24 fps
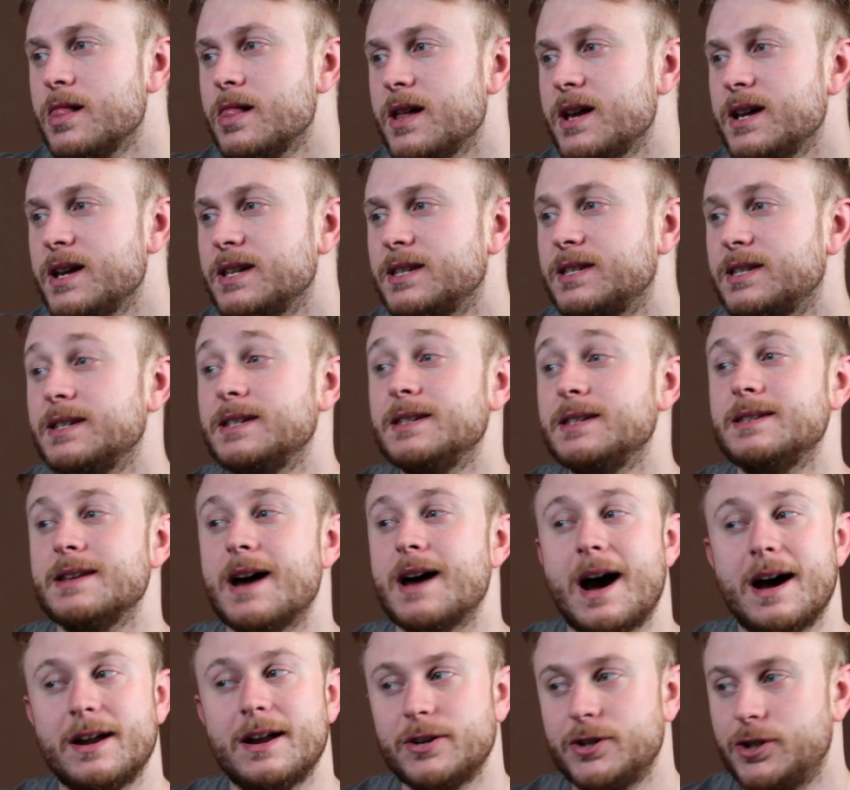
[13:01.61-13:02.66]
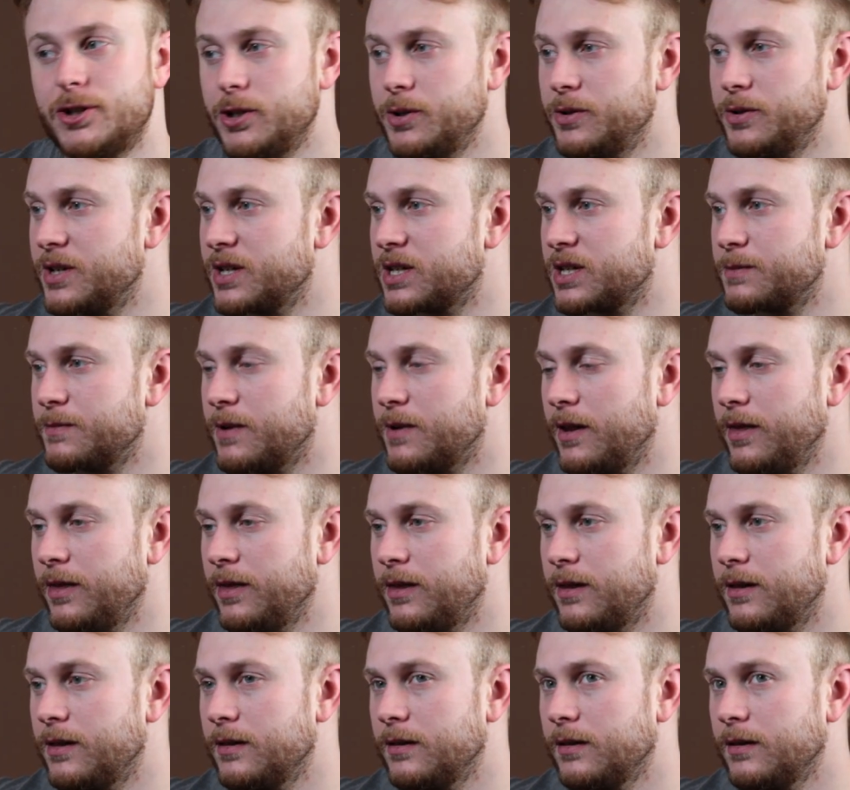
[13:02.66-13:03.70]
is not due this
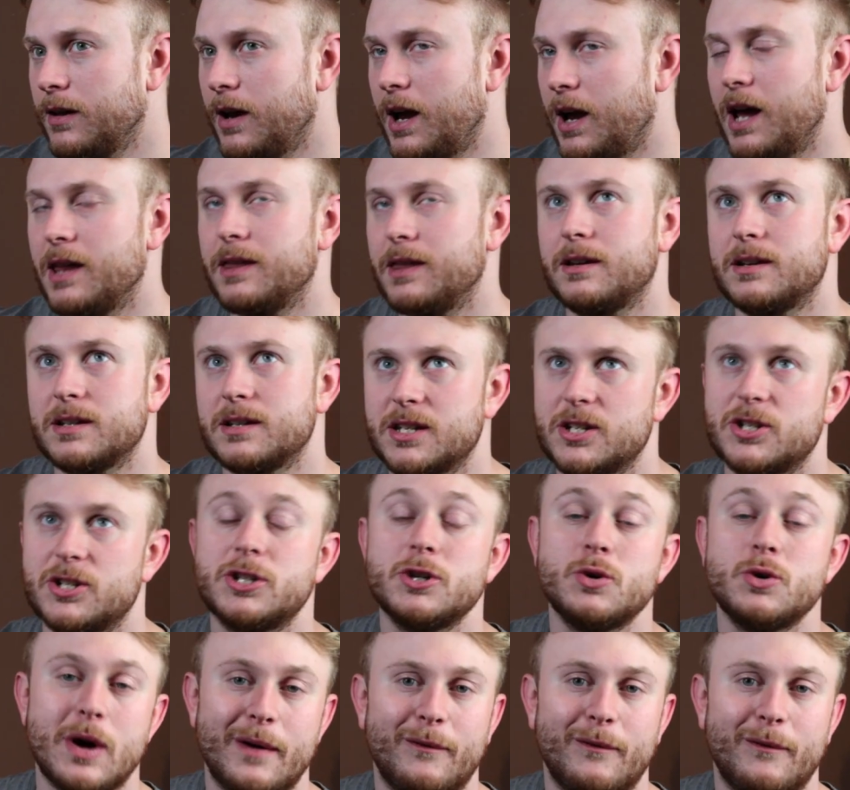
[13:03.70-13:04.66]
month, because it's due